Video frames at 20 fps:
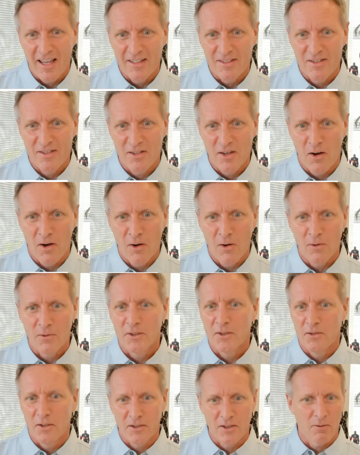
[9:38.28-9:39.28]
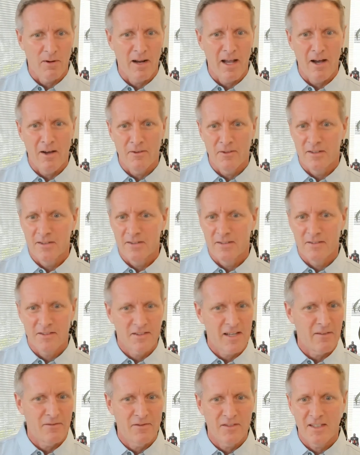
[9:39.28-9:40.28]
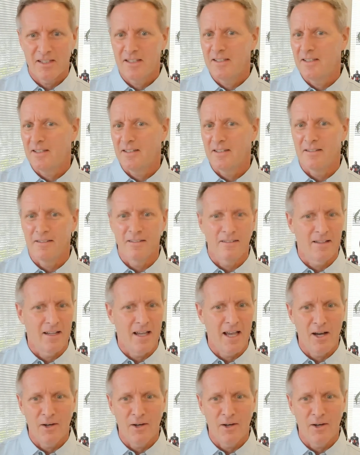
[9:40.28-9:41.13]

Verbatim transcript: And so you look around safety and